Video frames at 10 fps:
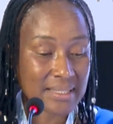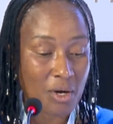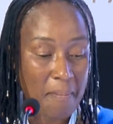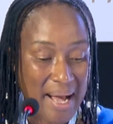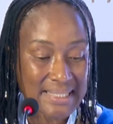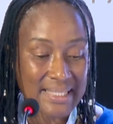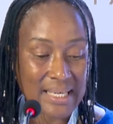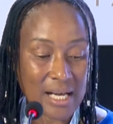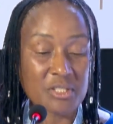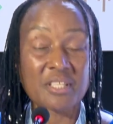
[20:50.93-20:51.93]
combating
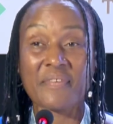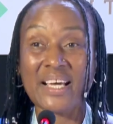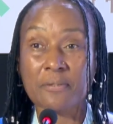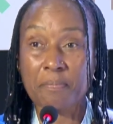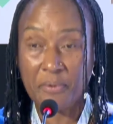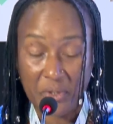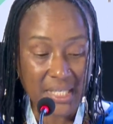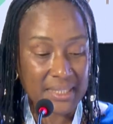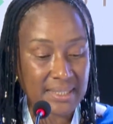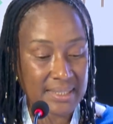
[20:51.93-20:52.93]
counterfeit
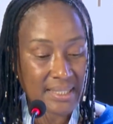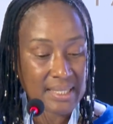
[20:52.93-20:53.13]
products,